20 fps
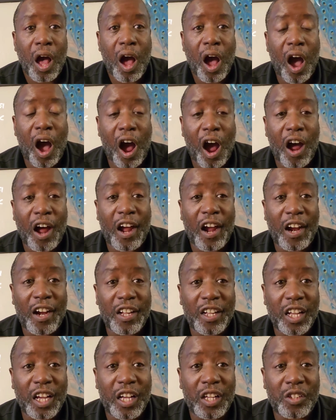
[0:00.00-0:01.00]
Hi, how you
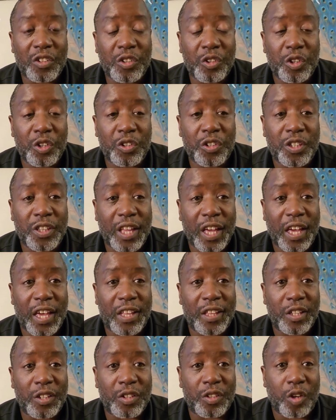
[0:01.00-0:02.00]
guys doing today?
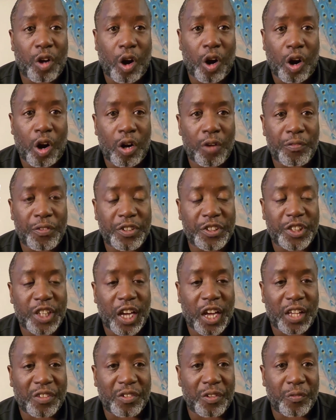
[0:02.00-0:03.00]
This is Harvey
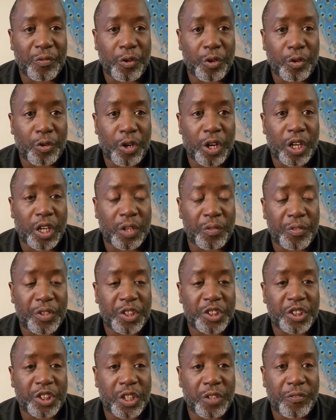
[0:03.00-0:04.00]
Jackson from Great
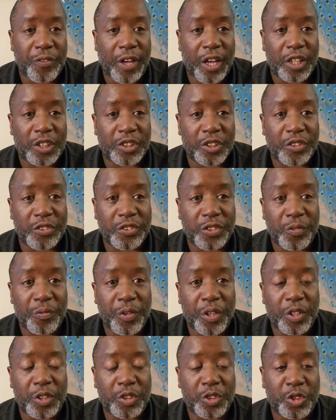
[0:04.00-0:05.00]
Commission Evangelistic
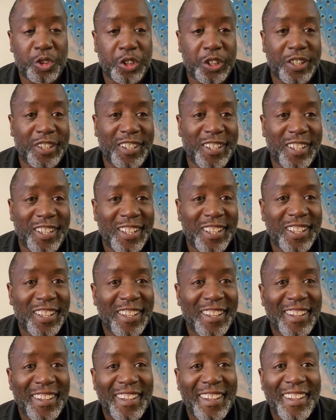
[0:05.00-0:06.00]
Ministry.
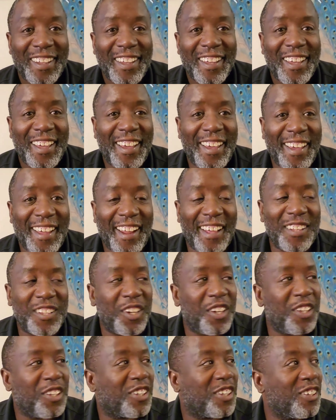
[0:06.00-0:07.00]
And I know
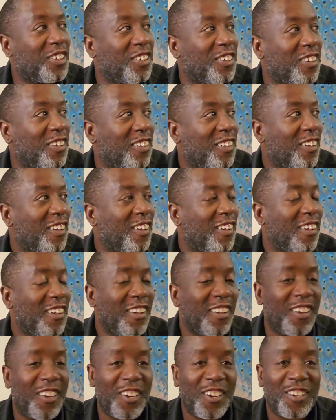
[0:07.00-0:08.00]
you can
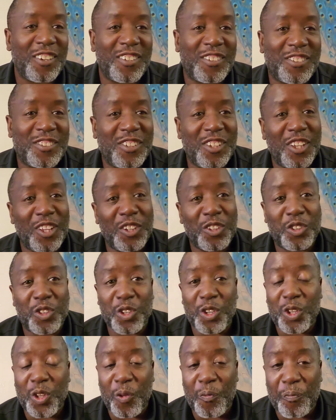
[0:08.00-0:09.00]
hear the
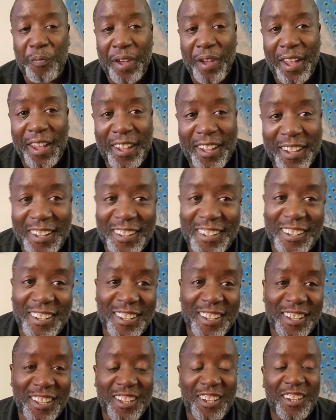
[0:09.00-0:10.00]
sizzling of bacon
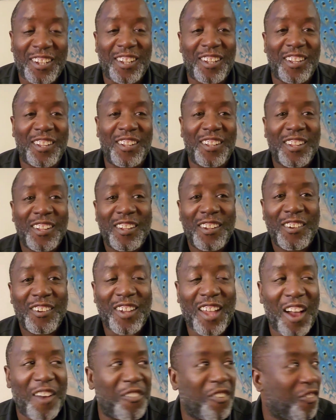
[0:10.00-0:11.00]
in the
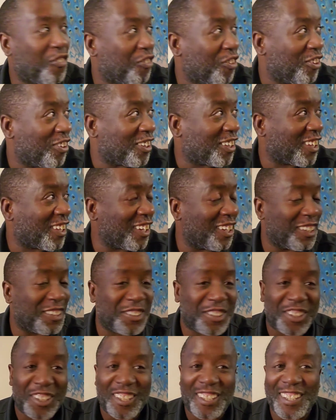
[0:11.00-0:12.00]
coming from the
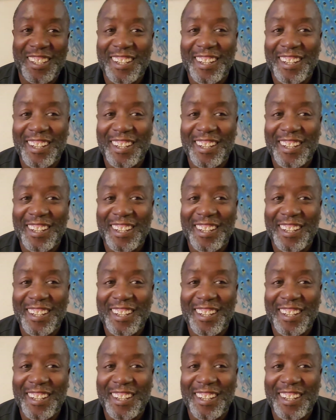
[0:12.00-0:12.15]
kitchen.